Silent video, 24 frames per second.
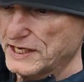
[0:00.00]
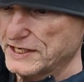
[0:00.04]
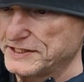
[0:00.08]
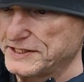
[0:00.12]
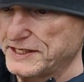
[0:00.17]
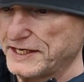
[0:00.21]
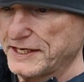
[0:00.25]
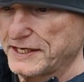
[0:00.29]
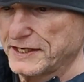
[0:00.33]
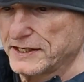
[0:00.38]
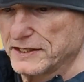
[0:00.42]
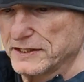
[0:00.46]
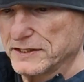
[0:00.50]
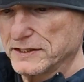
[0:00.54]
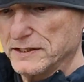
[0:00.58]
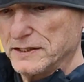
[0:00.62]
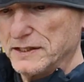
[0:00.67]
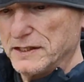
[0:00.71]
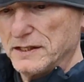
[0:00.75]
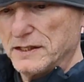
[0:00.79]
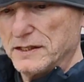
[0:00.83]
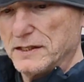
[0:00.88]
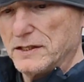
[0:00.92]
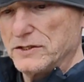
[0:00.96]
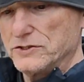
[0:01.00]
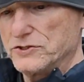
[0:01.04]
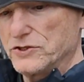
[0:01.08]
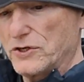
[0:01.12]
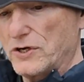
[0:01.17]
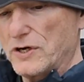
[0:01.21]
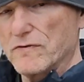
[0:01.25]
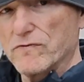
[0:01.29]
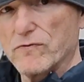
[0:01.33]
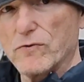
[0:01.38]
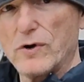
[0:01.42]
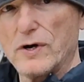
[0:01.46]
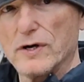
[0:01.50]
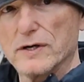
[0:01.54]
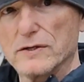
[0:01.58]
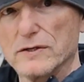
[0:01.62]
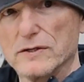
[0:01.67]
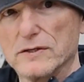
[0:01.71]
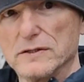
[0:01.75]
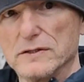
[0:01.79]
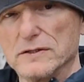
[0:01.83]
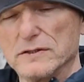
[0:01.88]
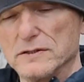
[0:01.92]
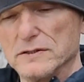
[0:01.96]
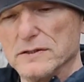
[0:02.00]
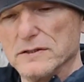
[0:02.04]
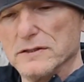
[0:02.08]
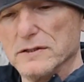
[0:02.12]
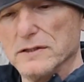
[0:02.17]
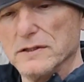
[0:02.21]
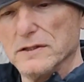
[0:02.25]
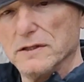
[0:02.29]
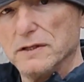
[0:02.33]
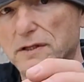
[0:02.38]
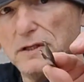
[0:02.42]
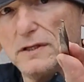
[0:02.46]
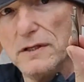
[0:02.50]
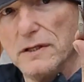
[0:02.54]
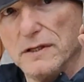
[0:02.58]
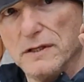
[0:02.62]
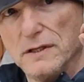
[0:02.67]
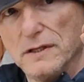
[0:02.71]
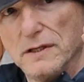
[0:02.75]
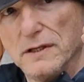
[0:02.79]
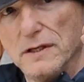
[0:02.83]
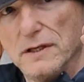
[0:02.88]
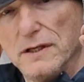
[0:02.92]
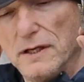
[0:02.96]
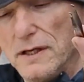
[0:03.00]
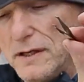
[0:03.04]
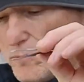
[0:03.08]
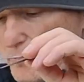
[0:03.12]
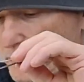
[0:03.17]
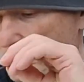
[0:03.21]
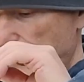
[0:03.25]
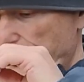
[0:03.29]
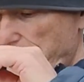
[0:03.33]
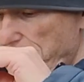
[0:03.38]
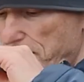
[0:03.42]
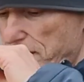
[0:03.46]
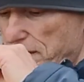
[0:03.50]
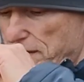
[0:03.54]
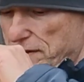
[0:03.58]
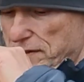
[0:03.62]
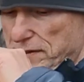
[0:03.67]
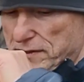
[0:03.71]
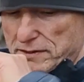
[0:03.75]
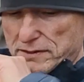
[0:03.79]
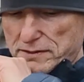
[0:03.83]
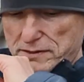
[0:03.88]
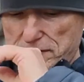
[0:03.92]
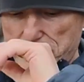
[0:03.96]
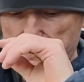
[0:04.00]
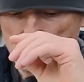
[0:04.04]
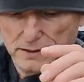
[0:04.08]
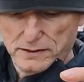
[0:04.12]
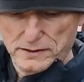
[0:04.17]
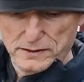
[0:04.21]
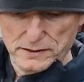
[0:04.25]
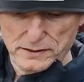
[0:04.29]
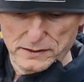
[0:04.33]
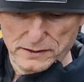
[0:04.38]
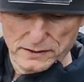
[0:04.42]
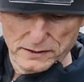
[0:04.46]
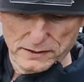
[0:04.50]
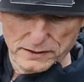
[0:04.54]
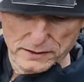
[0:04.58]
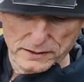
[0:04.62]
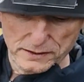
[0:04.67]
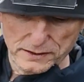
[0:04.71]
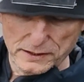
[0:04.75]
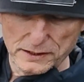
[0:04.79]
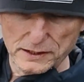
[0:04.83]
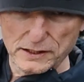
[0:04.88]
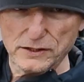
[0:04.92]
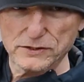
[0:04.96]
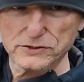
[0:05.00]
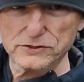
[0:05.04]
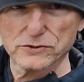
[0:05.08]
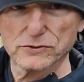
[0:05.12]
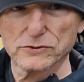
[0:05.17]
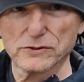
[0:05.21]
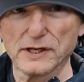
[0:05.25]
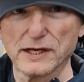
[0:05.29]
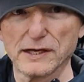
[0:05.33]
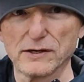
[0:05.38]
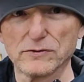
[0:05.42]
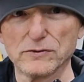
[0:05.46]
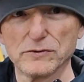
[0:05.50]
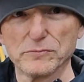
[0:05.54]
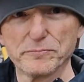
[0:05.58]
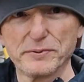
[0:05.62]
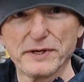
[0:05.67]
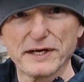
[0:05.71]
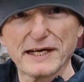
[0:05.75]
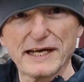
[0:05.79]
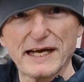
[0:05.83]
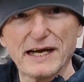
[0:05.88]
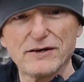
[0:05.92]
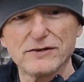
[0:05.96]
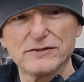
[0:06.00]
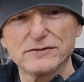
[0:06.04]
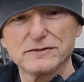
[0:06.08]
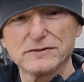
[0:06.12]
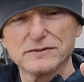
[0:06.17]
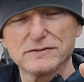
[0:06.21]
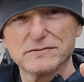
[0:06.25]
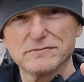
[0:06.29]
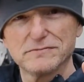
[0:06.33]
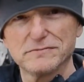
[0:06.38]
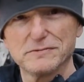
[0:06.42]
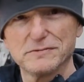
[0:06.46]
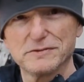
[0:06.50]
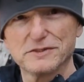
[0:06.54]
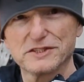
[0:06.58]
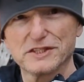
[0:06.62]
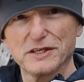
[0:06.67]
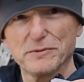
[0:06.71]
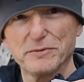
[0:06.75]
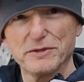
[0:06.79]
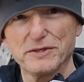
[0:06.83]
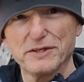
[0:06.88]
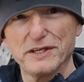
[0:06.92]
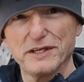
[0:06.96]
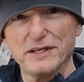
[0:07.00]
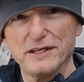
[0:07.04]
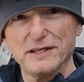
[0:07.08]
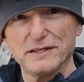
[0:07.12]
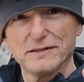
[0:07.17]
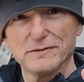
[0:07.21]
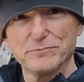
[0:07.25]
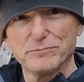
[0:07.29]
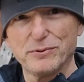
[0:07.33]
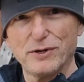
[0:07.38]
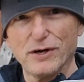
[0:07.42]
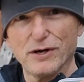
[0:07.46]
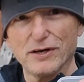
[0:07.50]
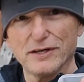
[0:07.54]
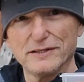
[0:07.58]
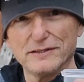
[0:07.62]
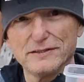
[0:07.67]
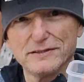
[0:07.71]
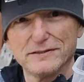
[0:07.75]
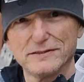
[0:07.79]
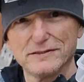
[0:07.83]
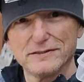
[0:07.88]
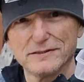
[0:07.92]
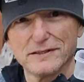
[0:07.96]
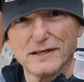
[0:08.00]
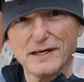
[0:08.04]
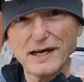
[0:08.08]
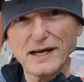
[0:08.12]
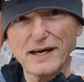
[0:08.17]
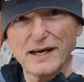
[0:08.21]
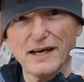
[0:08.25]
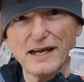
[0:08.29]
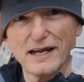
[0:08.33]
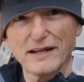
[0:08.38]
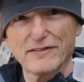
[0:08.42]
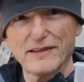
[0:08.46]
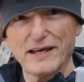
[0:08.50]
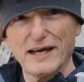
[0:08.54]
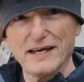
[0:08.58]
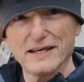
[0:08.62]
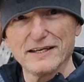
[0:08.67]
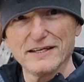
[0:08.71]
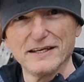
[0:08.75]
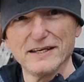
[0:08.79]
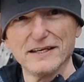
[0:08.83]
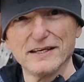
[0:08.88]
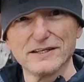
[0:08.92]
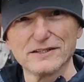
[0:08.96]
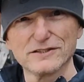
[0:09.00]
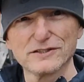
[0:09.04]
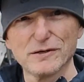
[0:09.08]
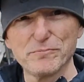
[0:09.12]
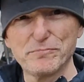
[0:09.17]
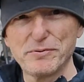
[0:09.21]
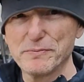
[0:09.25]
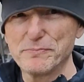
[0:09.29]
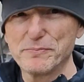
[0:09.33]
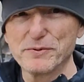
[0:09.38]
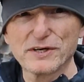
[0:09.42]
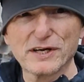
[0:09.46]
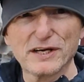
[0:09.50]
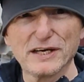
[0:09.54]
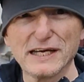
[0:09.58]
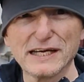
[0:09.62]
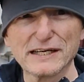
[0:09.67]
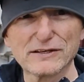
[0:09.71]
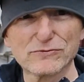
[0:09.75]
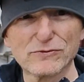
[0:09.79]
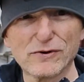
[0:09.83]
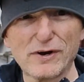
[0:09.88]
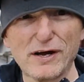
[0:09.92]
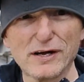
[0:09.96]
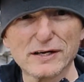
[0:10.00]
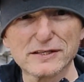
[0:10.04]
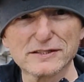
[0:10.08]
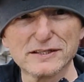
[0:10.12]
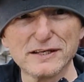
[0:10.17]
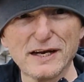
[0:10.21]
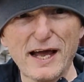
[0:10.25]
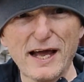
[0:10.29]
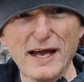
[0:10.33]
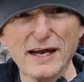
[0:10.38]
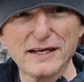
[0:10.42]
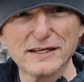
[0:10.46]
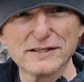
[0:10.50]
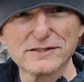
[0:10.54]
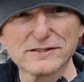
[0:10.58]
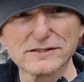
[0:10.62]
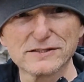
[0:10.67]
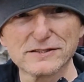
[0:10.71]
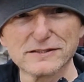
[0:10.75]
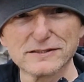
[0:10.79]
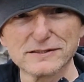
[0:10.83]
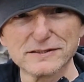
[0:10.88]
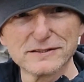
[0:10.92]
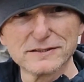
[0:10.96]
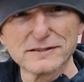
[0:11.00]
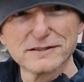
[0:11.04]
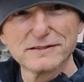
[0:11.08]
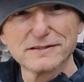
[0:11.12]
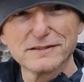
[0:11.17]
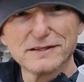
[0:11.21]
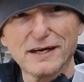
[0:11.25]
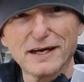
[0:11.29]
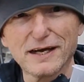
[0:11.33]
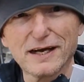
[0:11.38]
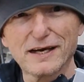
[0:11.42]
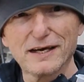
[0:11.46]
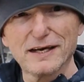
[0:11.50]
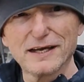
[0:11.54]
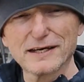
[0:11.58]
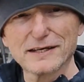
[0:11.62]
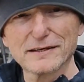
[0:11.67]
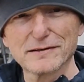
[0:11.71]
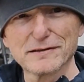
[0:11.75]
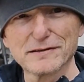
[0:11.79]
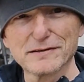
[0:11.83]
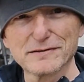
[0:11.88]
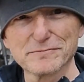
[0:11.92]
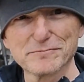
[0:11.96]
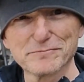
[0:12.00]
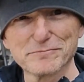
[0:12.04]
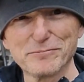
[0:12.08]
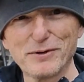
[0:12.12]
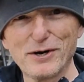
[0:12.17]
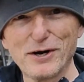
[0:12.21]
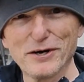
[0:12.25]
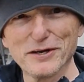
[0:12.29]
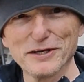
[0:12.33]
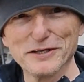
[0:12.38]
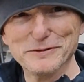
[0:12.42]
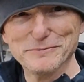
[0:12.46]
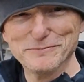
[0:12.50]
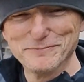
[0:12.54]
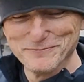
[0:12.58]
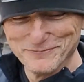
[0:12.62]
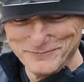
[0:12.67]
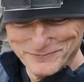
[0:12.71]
I take a jar of water and a pick, and also I will pick out some of the pollen. I collect that. Some people collect rocks and agates. Well, I collect pollen.